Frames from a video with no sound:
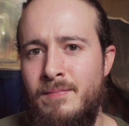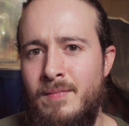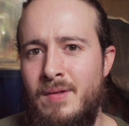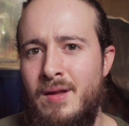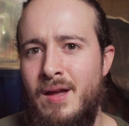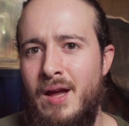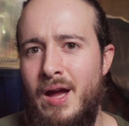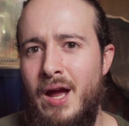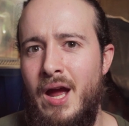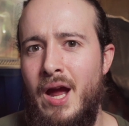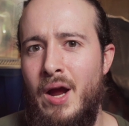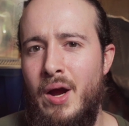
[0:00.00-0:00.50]

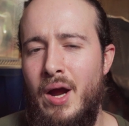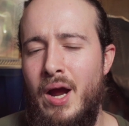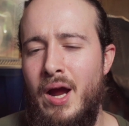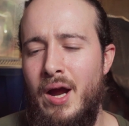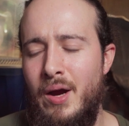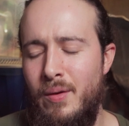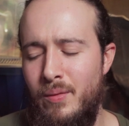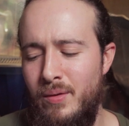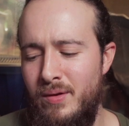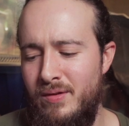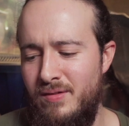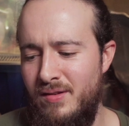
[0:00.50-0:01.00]

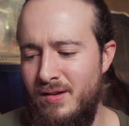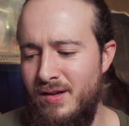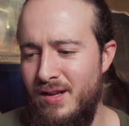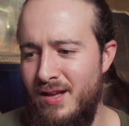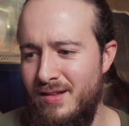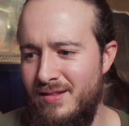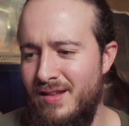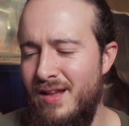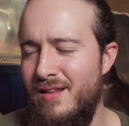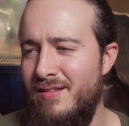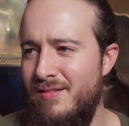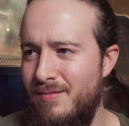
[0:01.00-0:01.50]
I would say
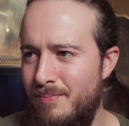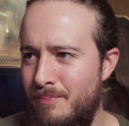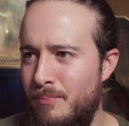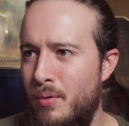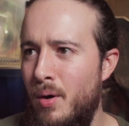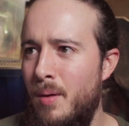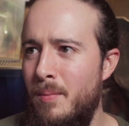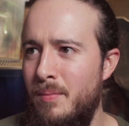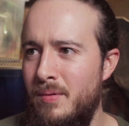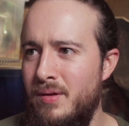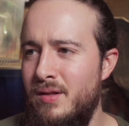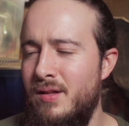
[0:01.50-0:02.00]
that's
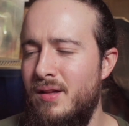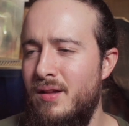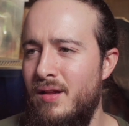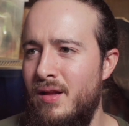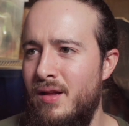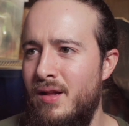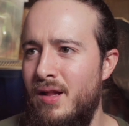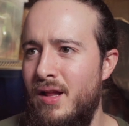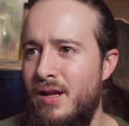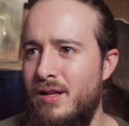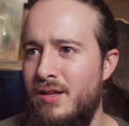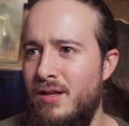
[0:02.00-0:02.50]
probably
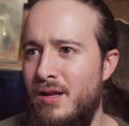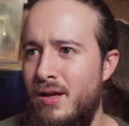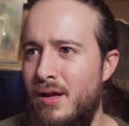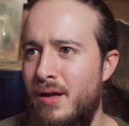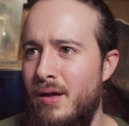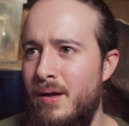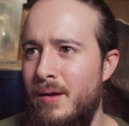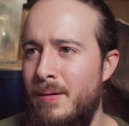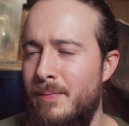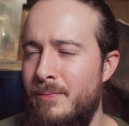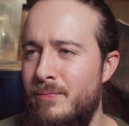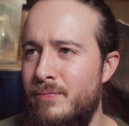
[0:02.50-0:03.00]

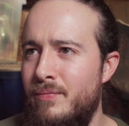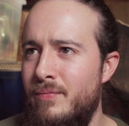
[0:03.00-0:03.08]
the